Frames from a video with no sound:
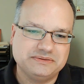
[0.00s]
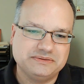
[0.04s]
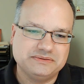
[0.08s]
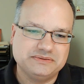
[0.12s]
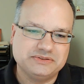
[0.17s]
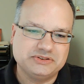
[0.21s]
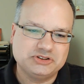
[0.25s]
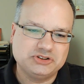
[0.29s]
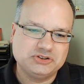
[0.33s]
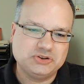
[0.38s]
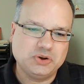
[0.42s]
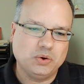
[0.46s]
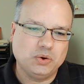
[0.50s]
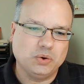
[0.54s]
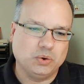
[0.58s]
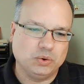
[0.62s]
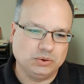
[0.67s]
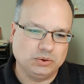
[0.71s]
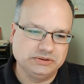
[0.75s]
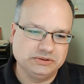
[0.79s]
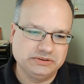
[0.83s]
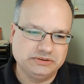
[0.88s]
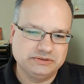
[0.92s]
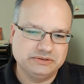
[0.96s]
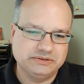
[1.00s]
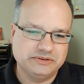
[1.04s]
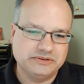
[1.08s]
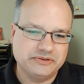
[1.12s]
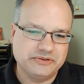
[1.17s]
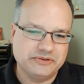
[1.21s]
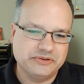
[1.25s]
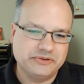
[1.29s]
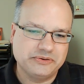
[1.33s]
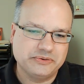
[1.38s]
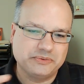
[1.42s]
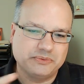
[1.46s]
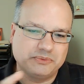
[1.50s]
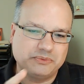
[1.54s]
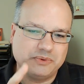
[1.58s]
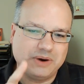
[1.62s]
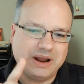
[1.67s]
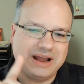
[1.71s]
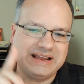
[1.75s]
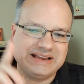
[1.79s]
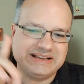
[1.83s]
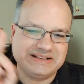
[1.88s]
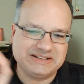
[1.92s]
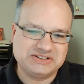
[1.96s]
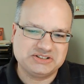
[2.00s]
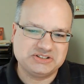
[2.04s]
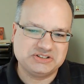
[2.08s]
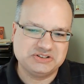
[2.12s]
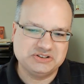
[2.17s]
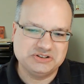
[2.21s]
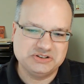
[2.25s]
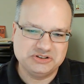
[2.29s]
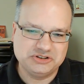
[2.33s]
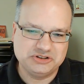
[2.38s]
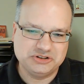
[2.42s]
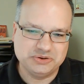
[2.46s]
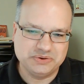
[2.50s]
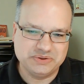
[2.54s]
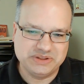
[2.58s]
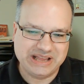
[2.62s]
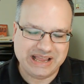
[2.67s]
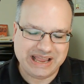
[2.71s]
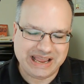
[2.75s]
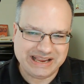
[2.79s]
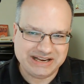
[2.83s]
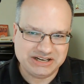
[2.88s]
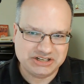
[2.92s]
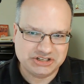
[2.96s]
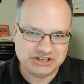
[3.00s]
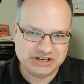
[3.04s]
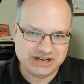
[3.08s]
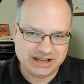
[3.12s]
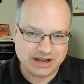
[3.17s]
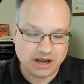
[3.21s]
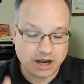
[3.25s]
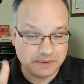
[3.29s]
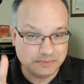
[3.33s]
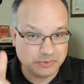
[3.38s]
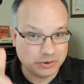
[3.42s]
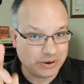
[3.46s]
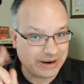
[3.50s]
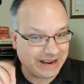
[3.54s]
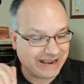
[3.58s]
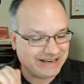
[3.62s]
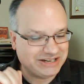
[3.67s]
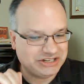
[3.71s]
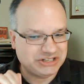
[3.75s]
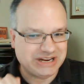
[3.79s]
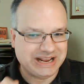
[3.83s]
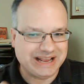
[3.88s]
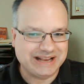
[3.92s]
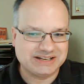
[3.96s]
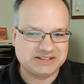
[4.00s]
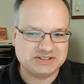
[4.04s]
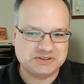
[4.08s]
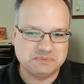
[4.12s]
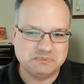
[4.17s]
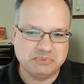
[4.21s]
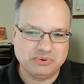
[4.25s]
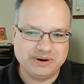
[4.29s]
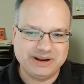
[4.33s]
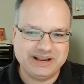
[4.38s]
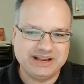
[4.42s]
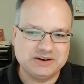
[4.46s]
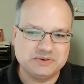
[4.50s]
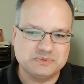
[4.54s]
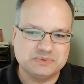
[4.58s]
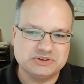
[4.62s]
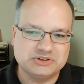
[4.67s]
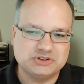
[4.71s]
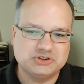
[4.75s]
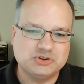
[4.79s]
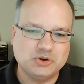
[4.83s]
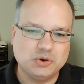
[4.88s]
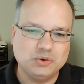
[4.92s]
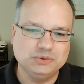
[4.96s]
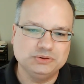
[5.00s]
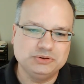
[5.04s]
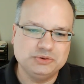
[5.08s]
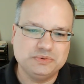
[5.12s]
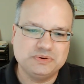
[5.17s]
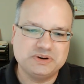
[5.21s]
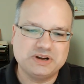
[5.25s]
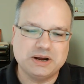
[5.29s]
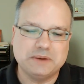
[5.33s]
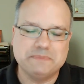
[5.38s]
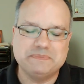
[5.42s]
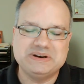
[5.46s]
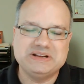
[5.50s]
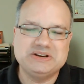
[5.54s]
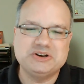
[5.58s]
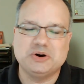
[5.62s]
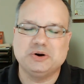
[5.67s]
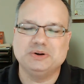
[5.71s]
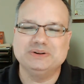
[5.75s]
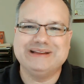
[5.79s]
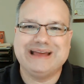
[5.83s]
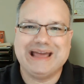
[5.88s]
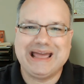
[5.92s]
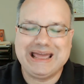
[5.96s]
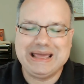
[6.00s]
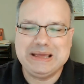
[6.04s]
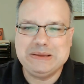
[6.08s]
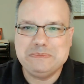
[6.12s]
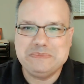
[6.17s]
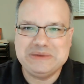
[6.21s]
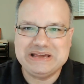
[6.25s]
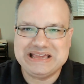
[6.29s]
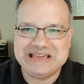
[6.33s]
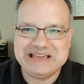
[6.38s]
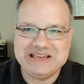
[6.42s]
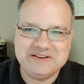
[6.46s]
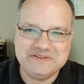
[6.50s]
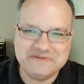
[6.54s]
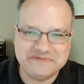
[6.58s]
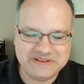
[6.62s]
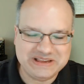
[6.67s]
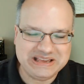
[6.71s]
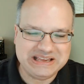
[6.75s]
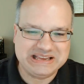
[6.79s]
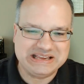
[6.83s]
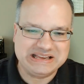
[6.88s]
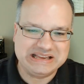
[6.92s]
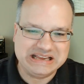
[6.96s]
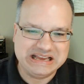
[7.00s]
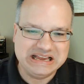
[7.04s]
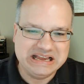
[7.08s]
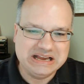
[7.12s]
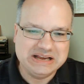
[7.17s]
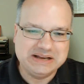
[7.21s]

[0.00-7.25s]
sold, the rights to the H, Hummer H X brand was sold to a company called M E V,